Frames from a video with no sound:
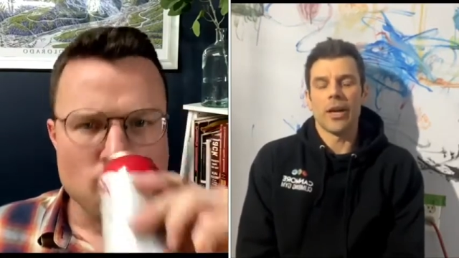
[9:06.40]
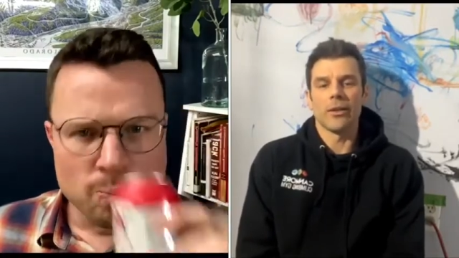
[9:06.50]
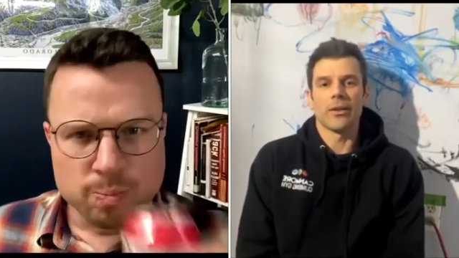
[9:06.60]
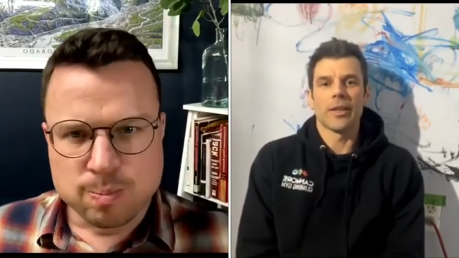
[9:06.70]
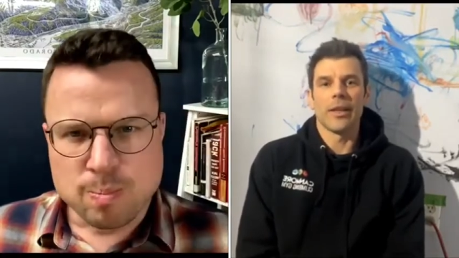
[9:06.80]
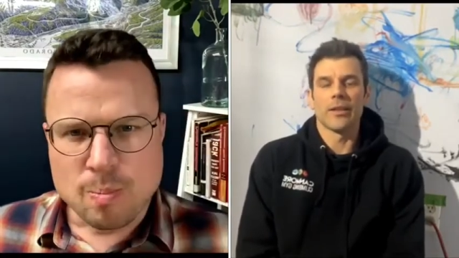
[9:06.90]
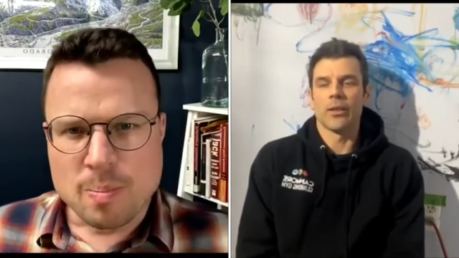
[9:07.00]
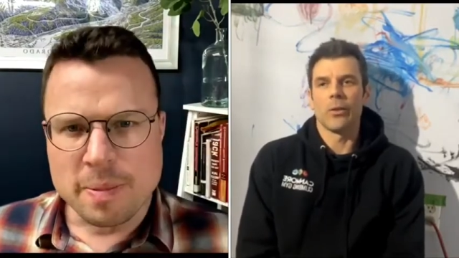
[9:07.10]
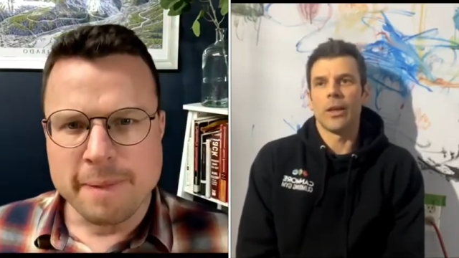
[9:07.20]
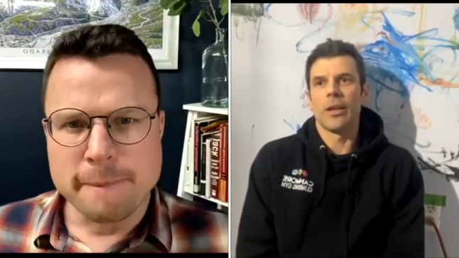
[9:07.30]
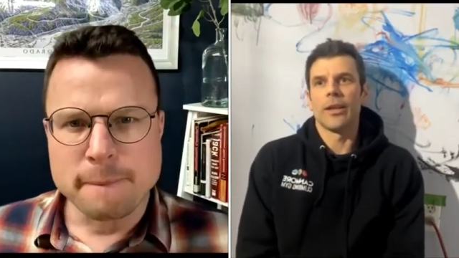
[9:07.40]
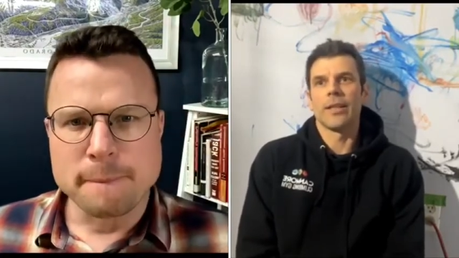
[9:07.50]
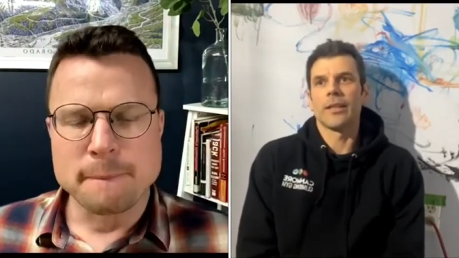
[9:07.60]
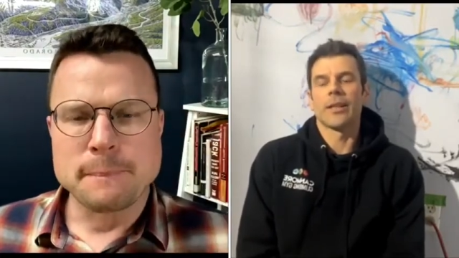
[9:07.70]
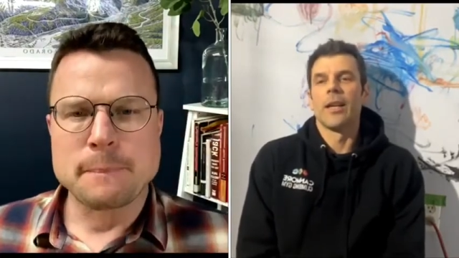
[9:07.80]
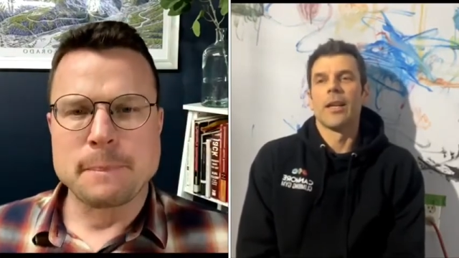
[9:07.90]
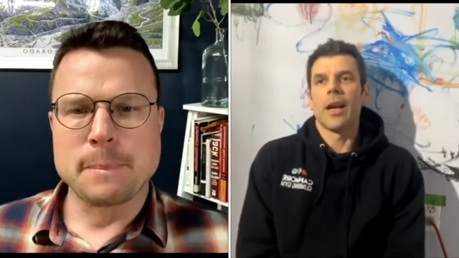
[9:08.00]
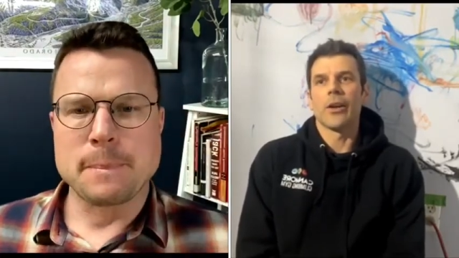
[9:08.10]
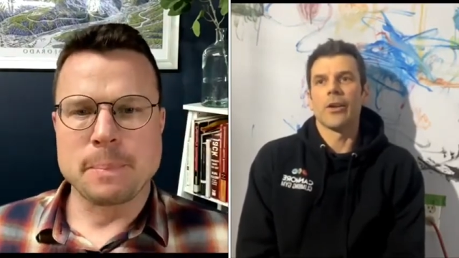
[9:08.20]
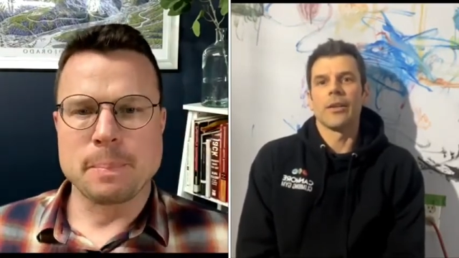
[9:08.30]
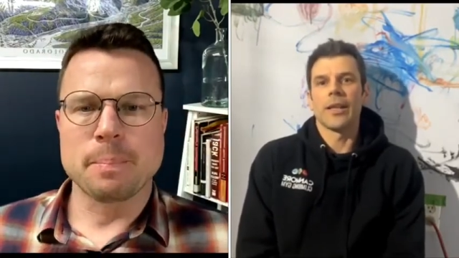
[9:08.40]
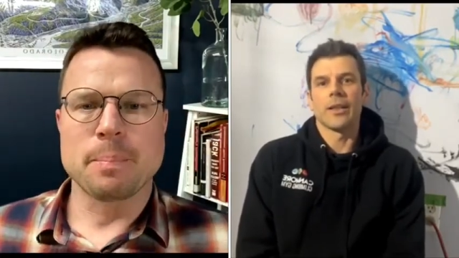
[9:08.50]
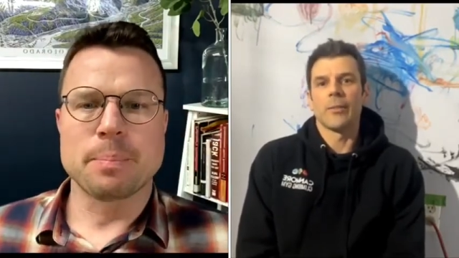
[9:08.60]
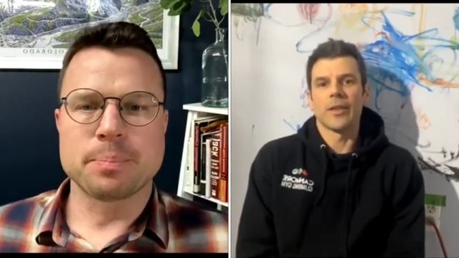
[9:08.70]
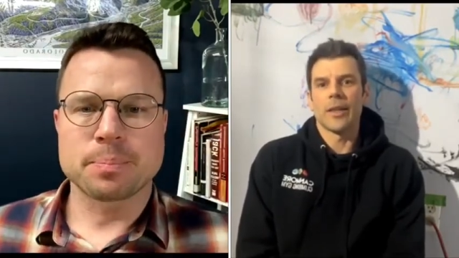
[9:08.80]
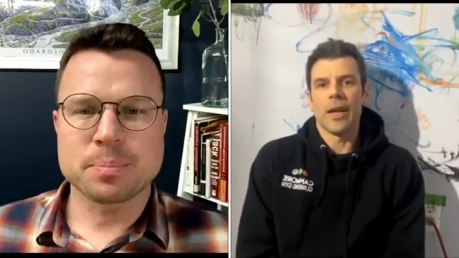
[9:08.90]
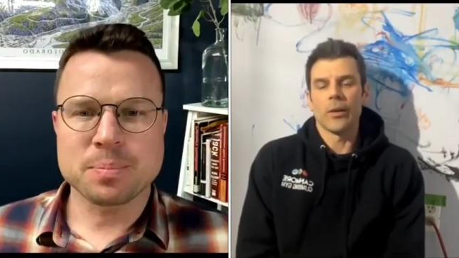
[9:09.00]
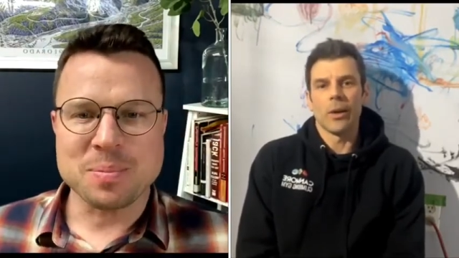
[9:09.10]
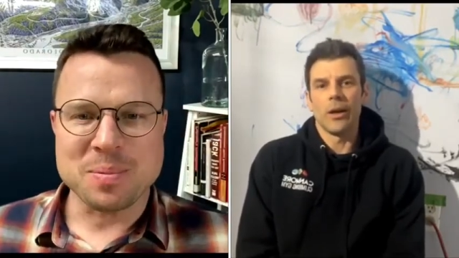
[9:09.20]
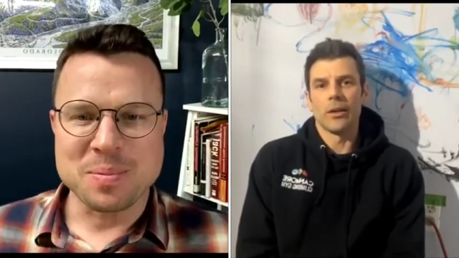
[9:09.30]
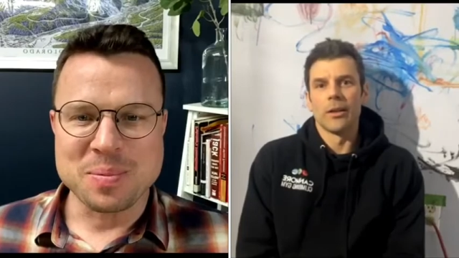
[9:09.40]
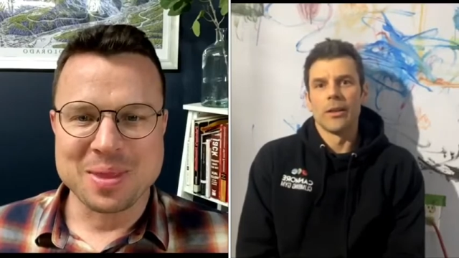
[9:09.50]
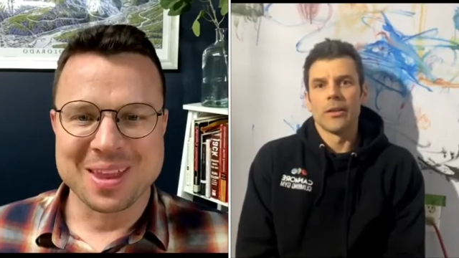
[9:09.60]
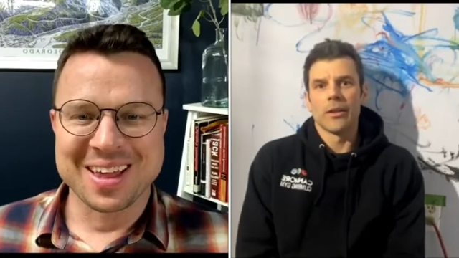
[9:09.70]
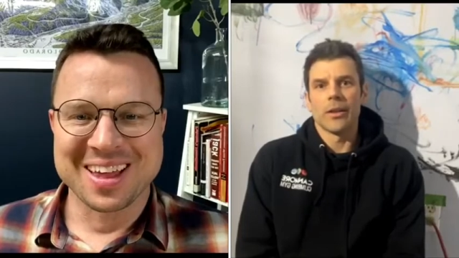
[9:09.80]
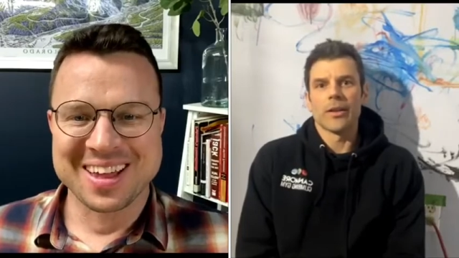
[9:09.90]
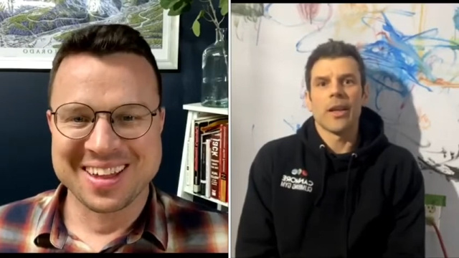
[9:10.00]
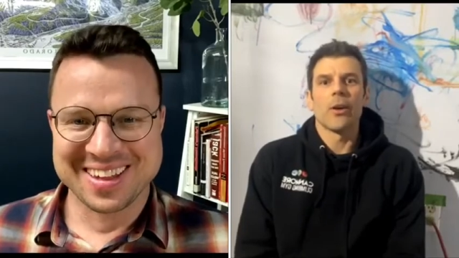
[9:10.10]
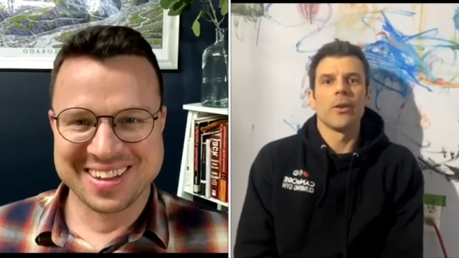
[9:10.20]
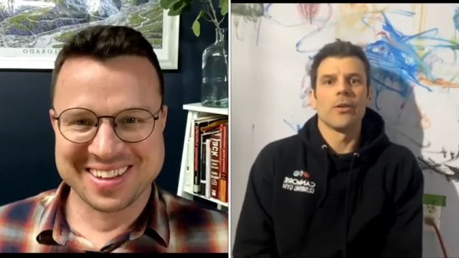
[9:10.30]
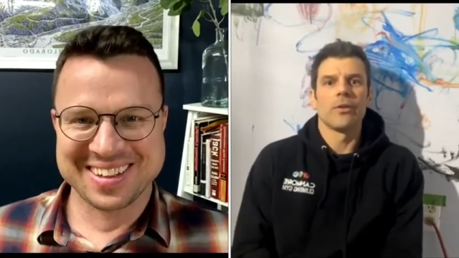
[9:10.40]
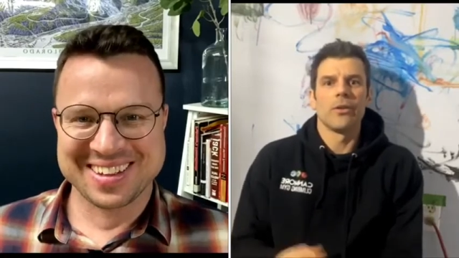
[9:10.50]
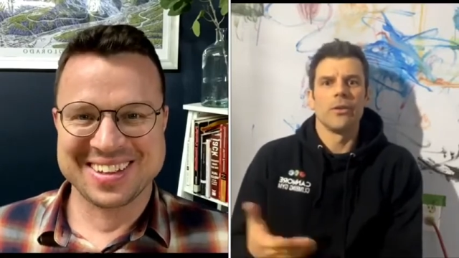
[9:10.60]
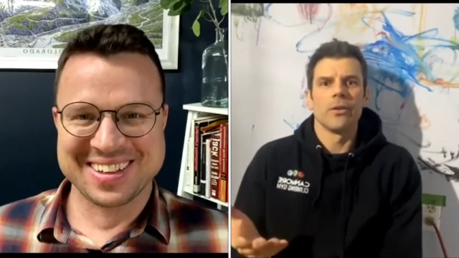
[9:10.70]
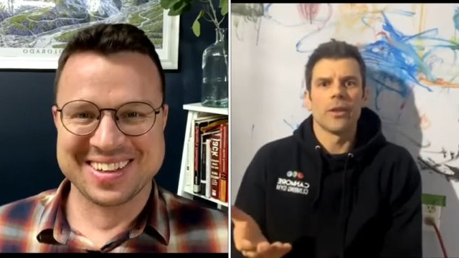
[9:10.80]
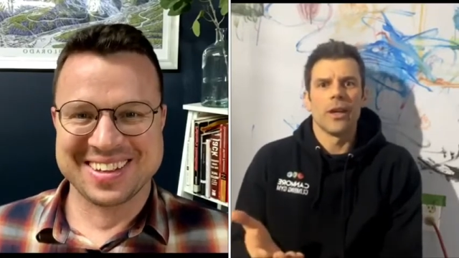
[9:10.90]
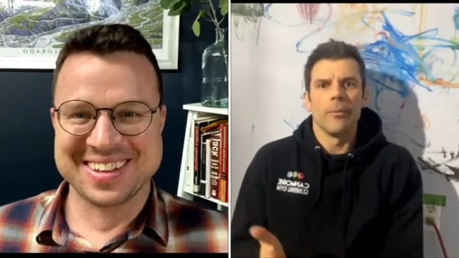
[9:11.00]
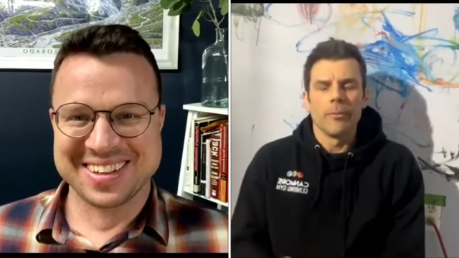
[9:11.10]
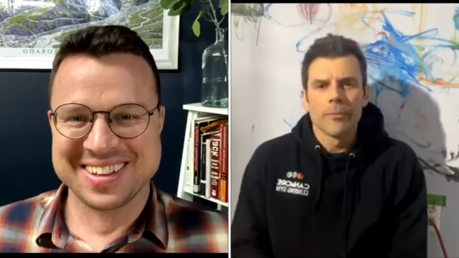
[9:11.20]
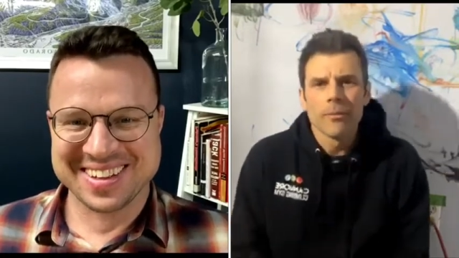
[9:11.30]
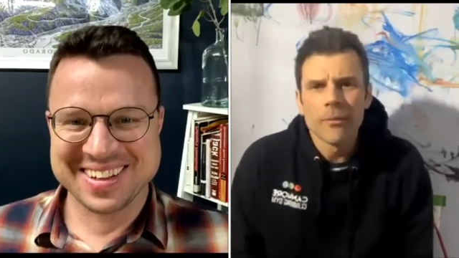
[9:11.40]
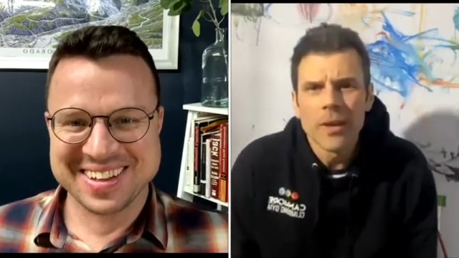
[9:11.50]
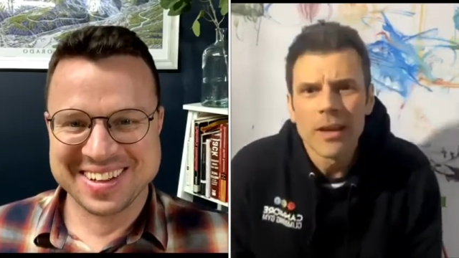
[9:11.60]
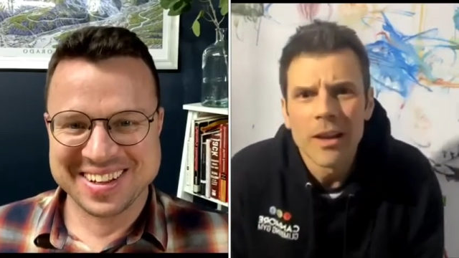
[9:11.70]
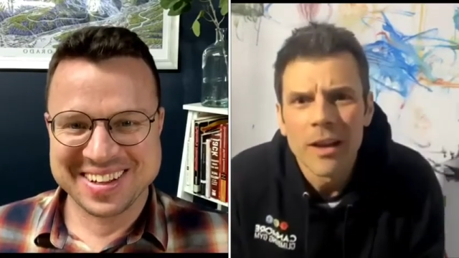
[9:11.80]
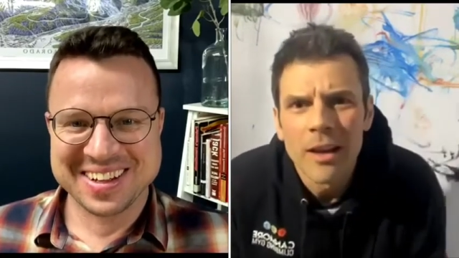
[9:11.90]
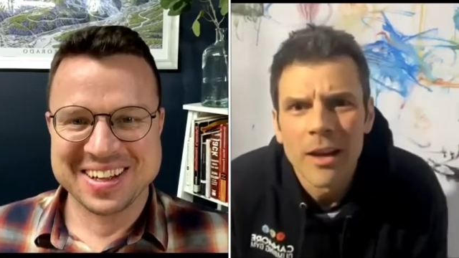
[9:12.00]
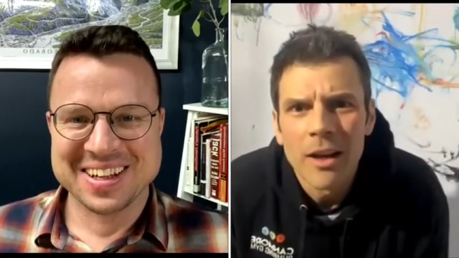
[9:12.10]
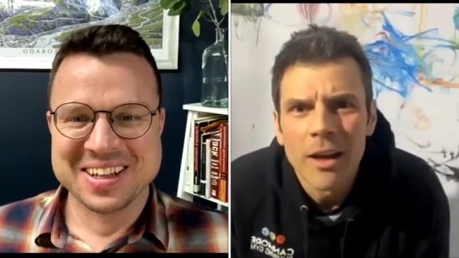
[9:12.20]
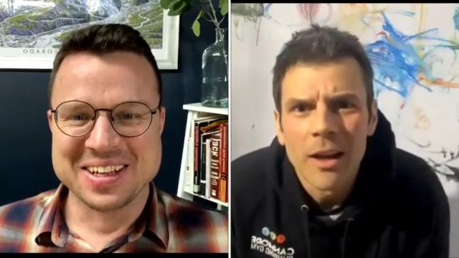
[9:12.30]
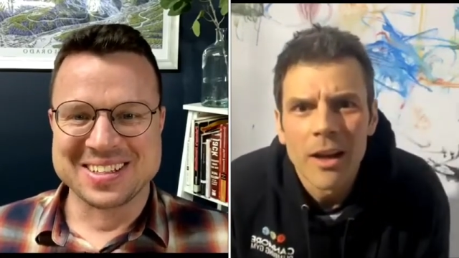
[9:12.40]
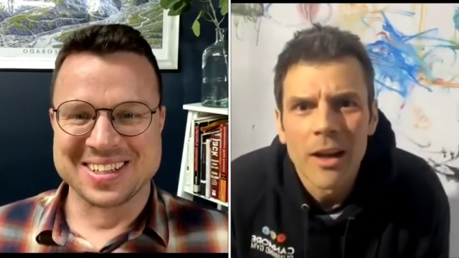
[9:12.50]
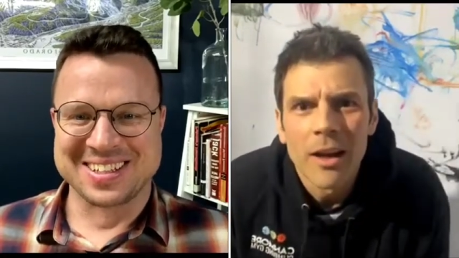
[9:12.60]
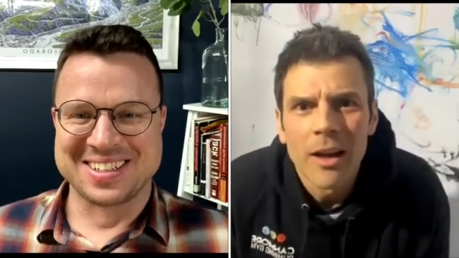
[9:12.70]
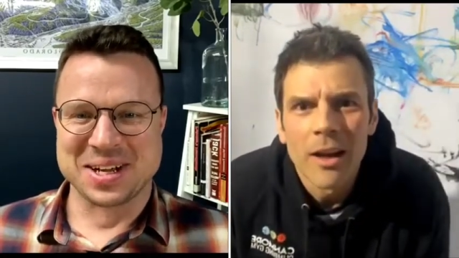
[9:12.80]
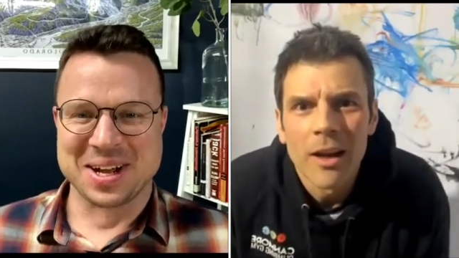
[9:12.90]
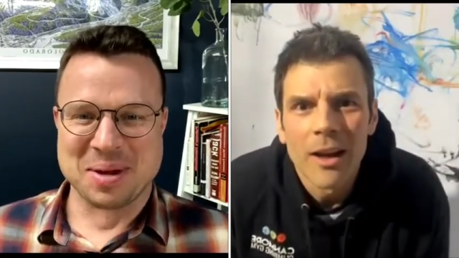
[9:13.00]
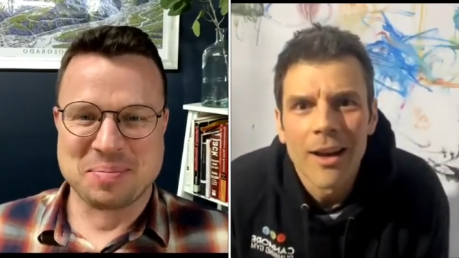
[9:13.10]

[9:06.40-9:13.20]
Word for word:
Speaker 1: sand so well. And I just, I couldn't get them to sand well. So, cause I always used to use, um,
Speaker 2: he said, shut up.